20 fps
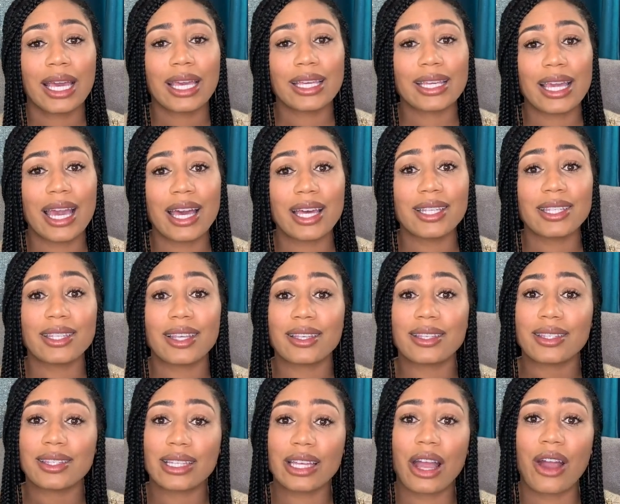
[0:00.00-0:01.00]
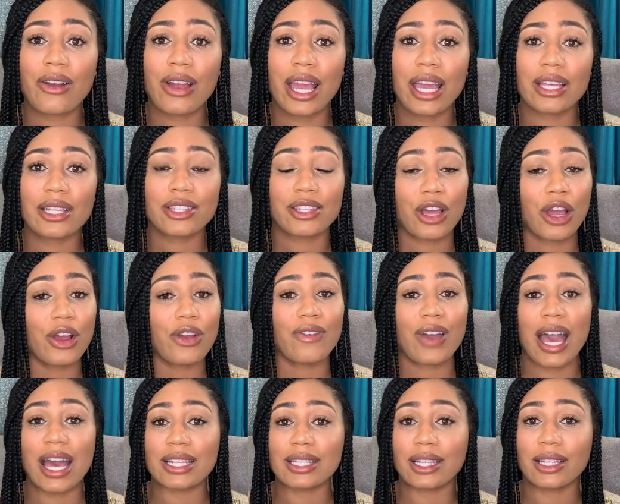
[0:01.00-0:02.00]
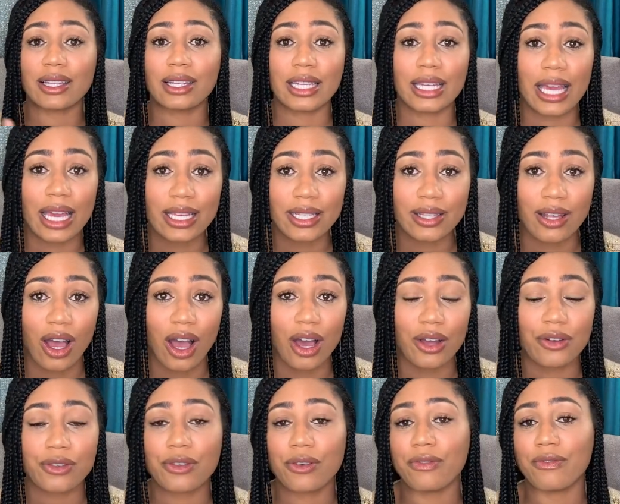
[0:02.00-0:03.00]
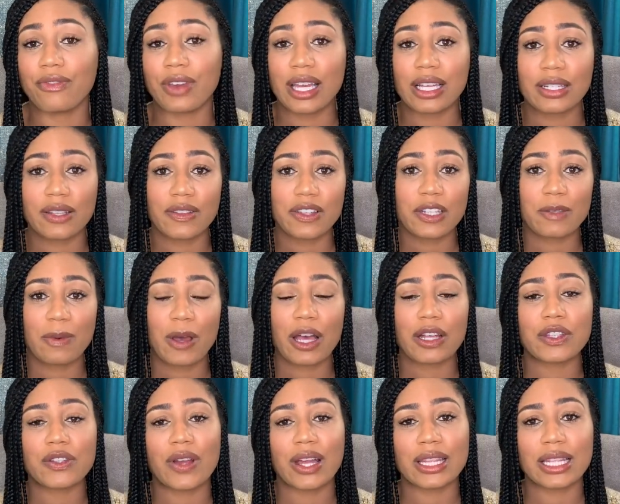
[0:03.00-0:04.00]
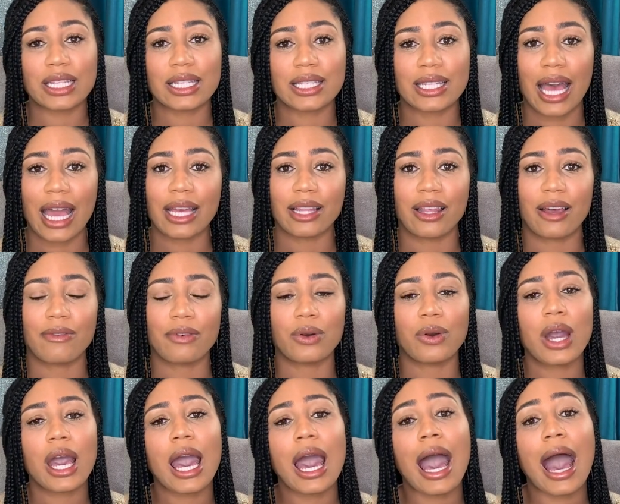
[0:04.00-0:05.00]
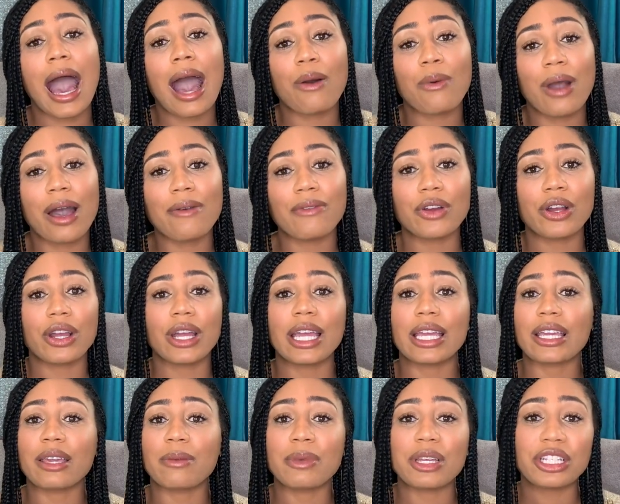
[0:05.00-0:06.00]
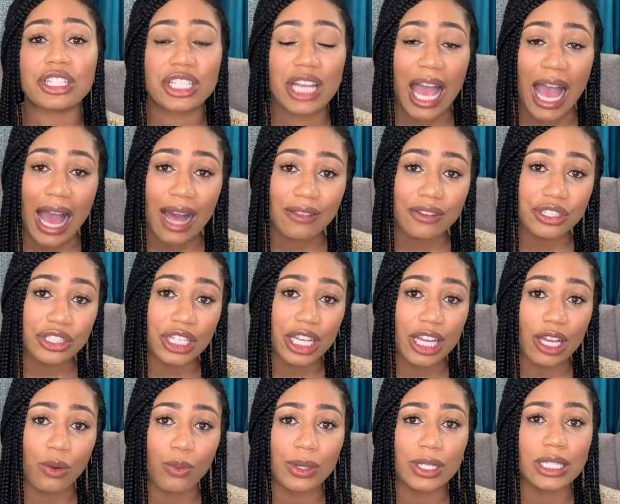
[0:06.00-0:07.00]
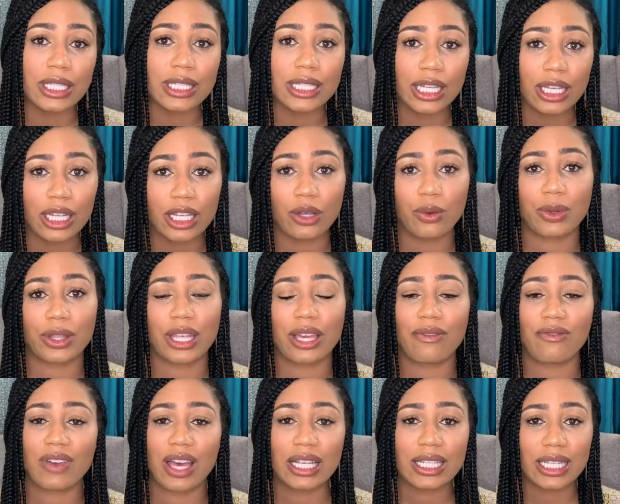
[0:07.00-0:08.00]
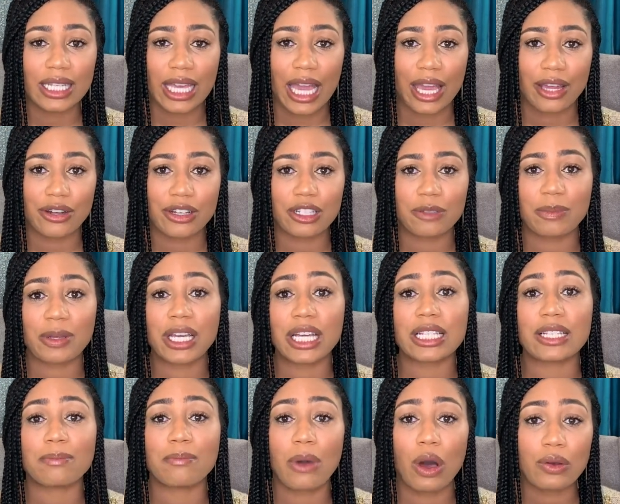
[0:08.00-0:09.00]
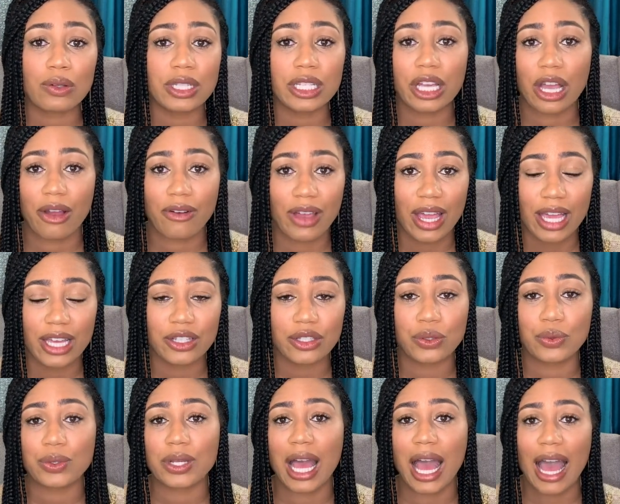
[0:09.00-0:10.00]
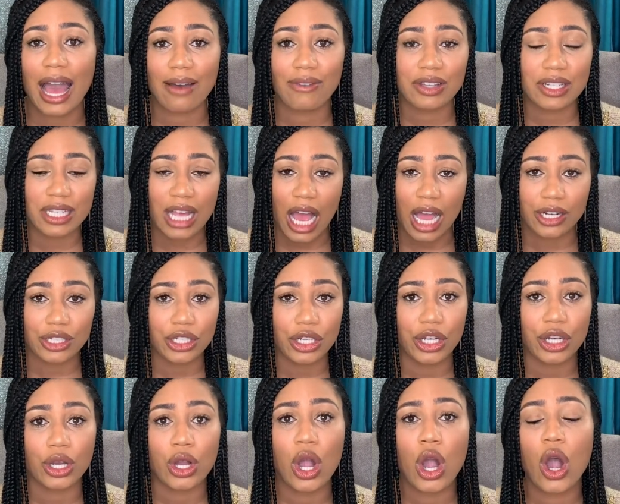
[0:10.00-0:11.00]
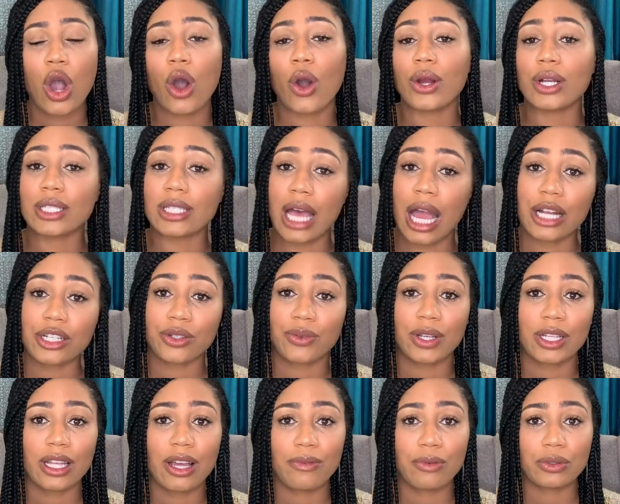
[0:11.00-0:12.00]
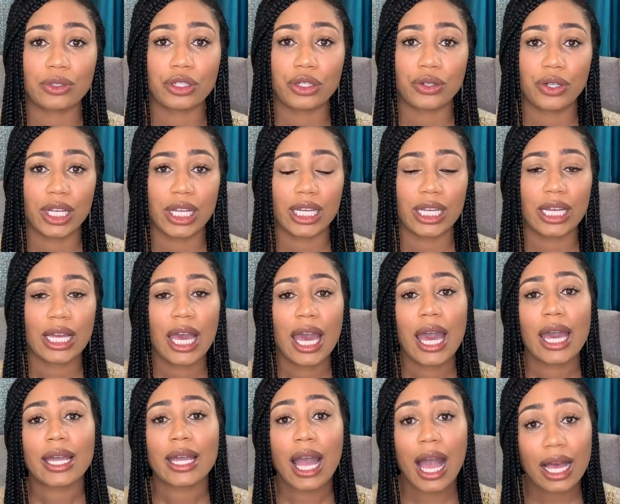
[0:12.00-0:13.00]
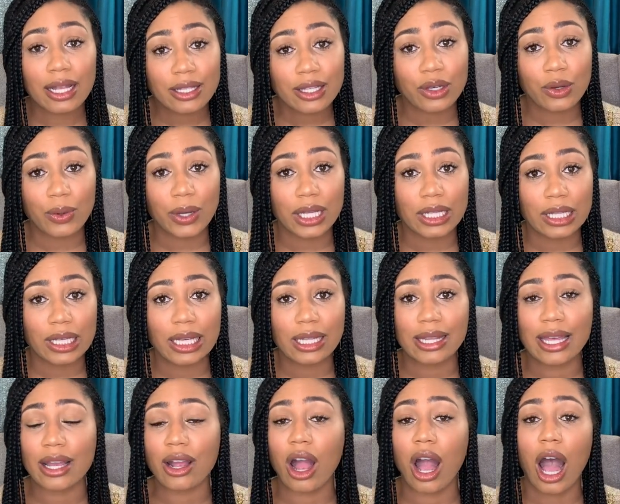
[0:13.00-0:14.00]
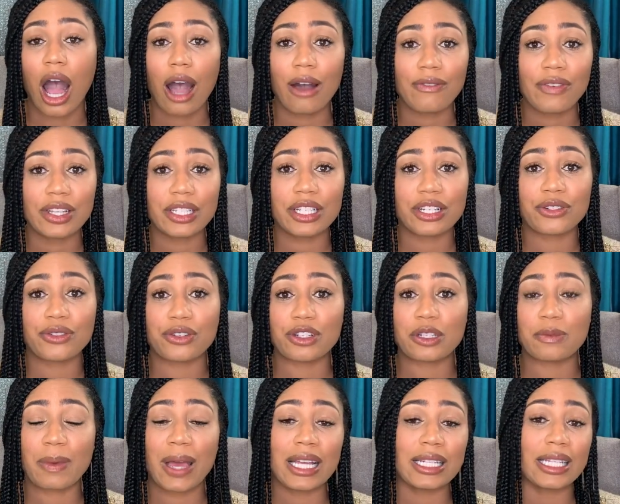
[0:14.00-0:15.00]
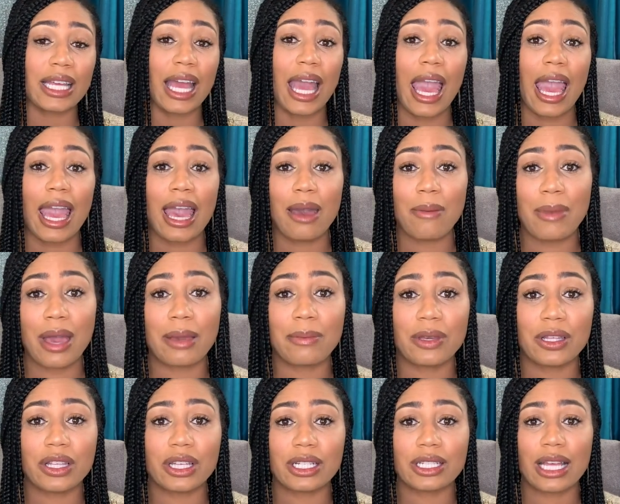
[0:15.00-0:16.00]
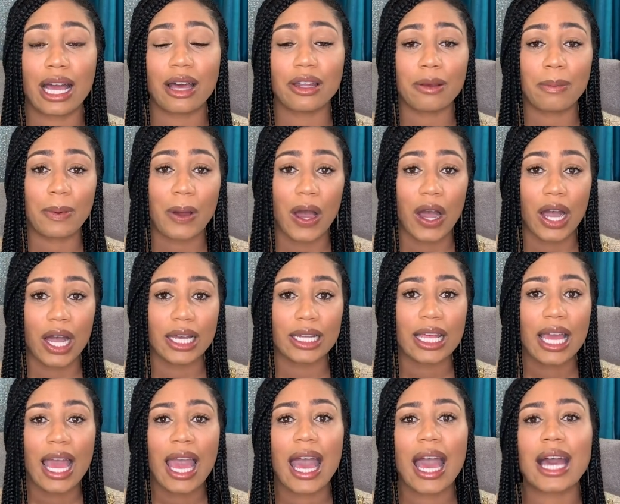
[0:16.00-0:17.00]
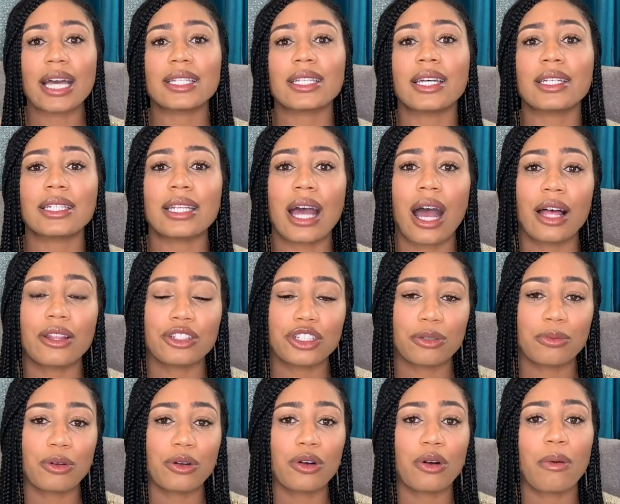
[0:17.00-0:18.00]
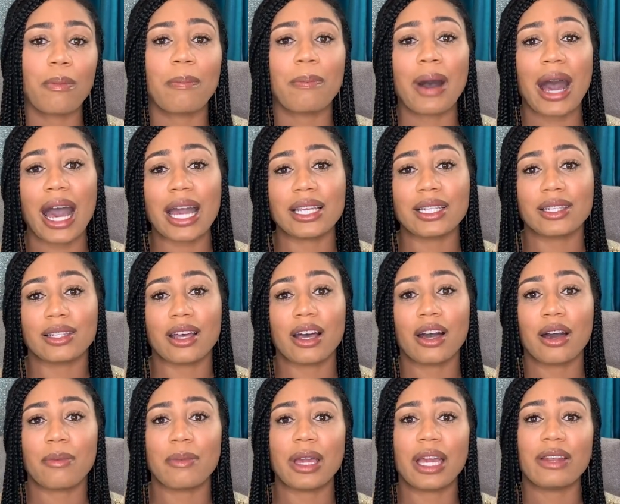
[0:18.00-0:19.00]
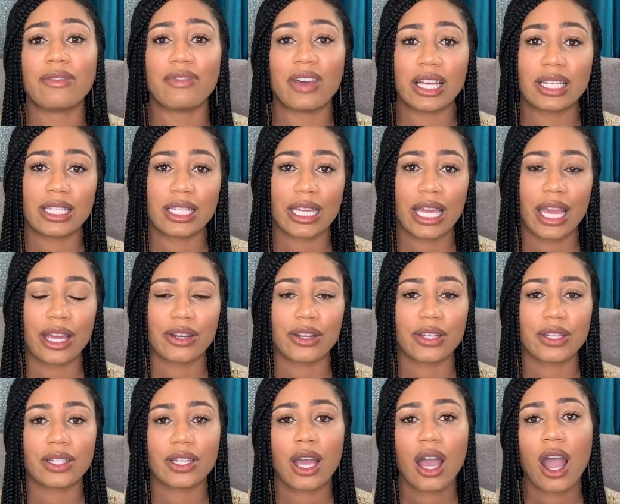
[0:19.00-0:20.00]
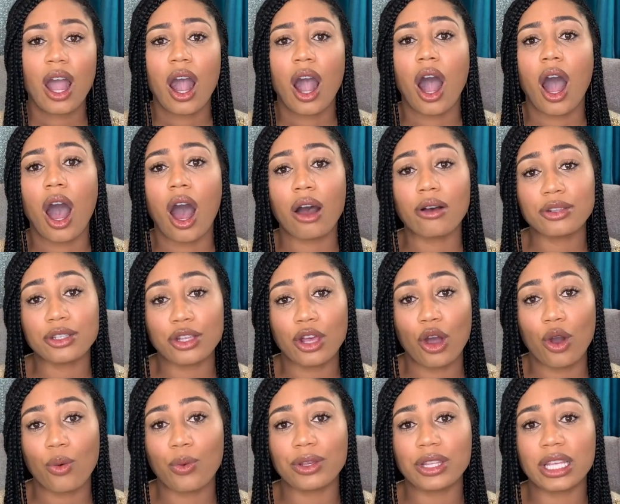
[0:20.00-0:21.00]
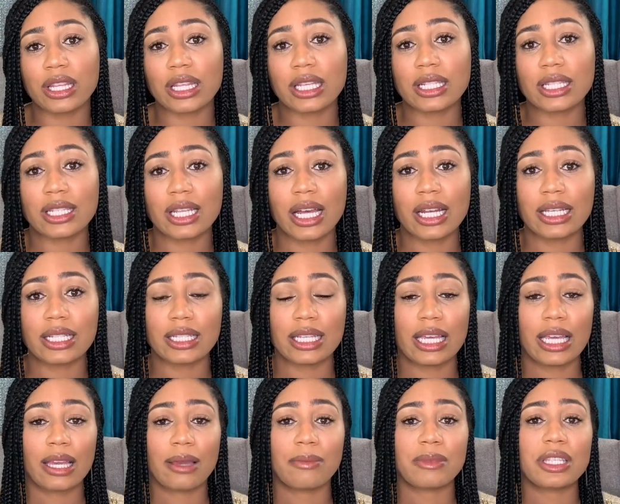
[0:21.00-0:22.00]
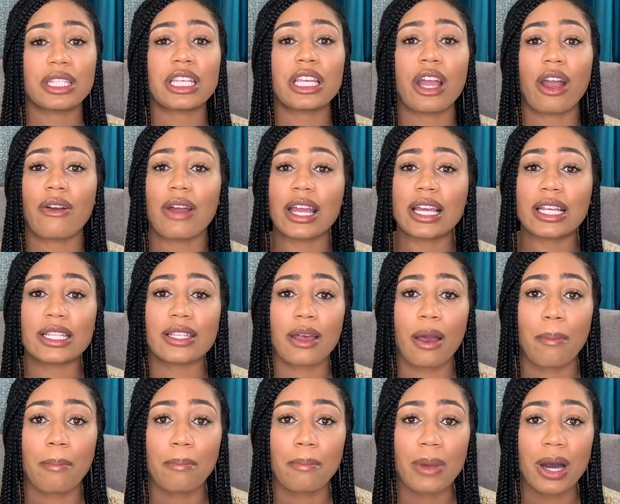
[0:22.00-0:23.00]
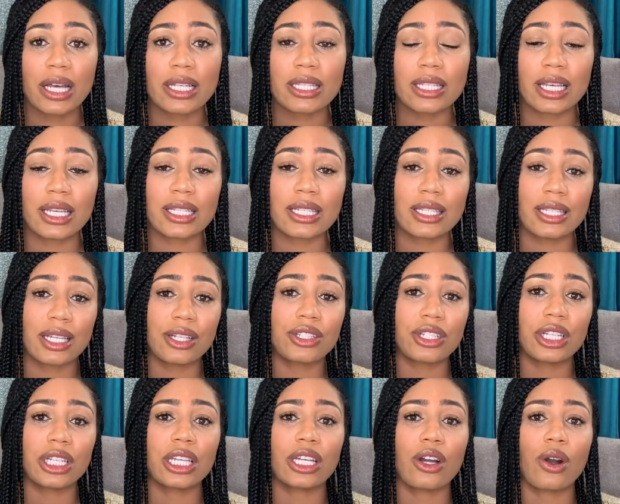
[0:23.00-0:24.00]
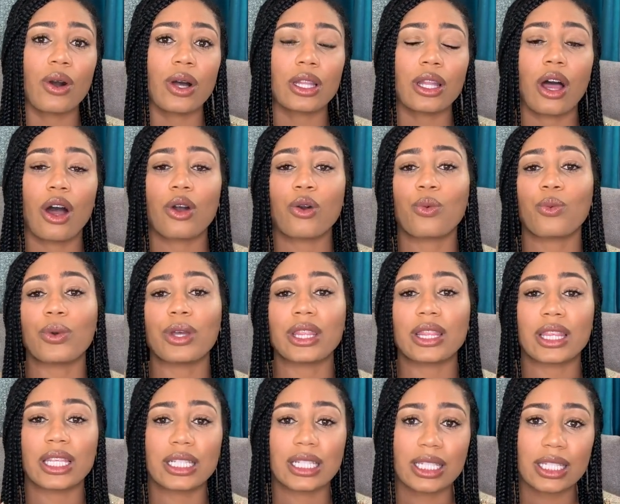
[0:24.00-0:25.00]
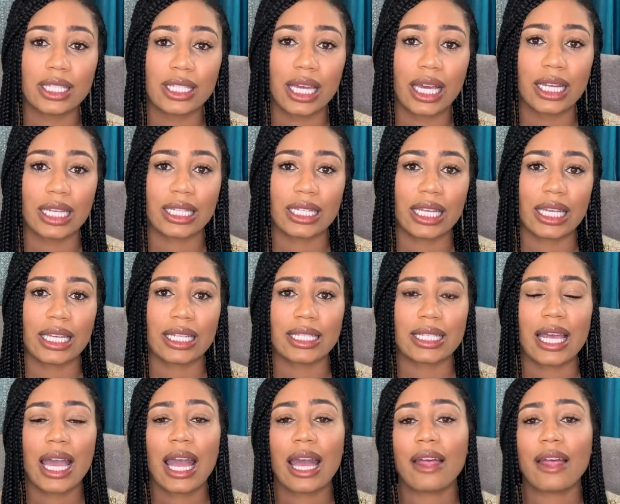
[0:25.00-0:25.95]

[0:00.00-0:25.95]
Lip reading: Yes, CRAs serve as the liaison or the face of the sponsor at the site level. However, it can be challenging when dealing with investigators because most CRAs do not have a doctor or doctorate level degree. Consequently, they are often disrespected and maybe looked down upon as unknowledgeable by some investigators. Also, within the study team, CRAs must essentially go along with the study needs.